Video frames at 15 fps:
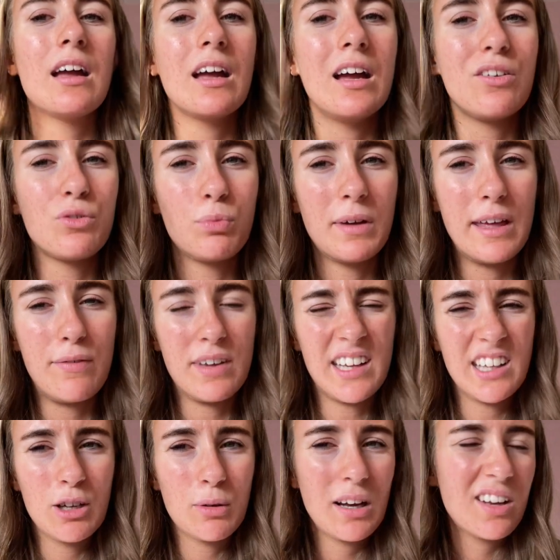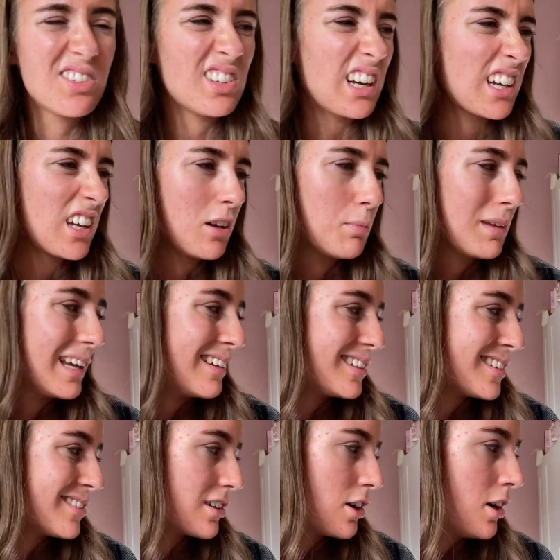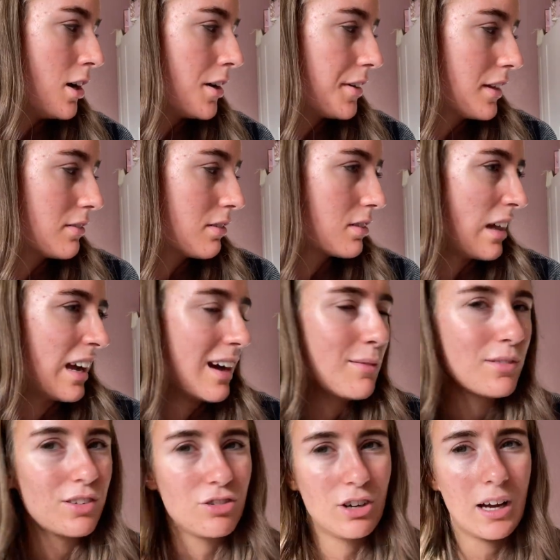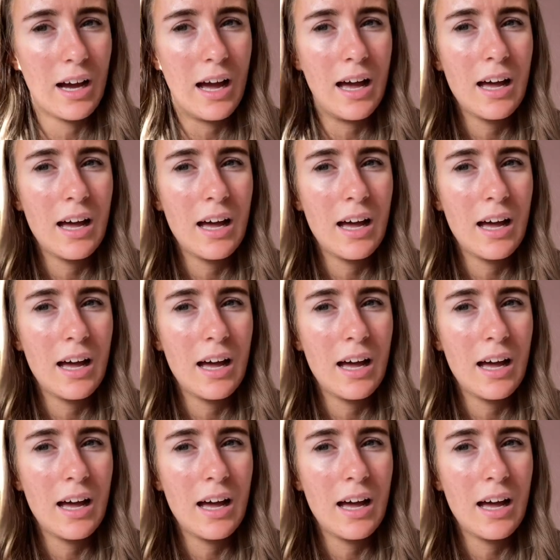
is wavy anyway, so like it'll be easier to curl than just like having straight hair.